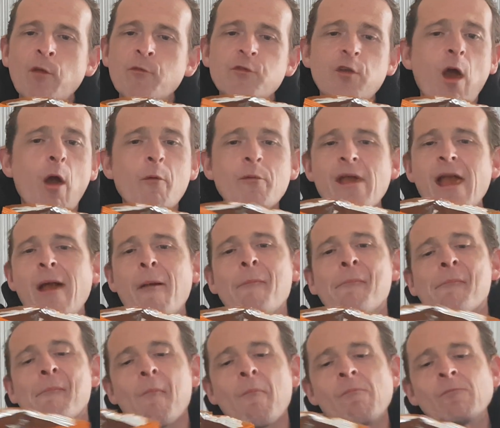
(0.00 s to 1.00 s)
So yeah,
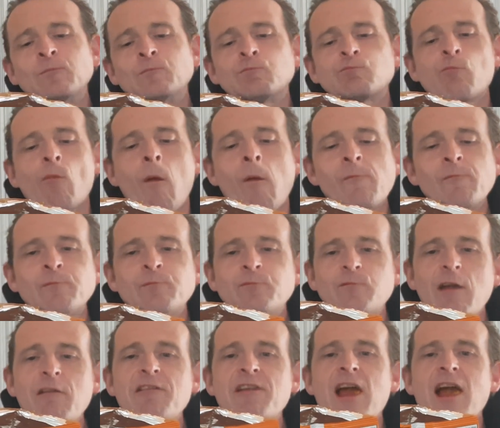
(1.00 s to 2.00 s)

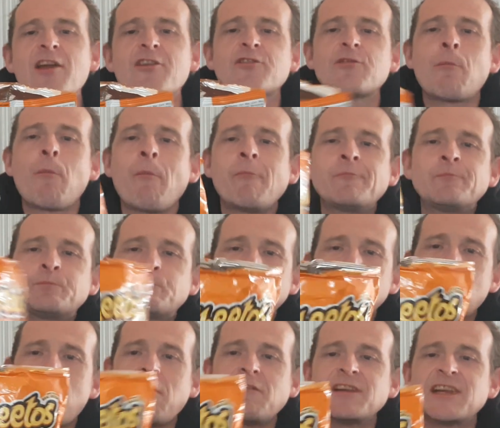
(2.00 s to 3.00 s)
very nice,
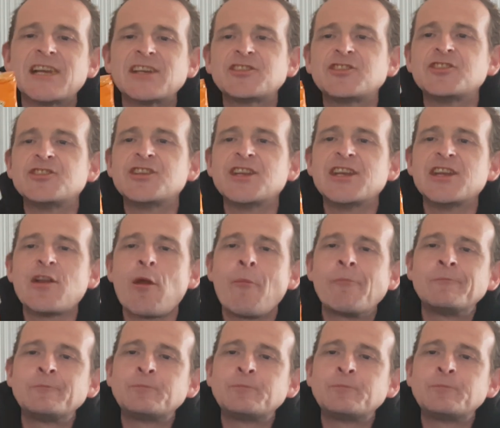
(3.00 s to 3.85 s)
very nice indeed.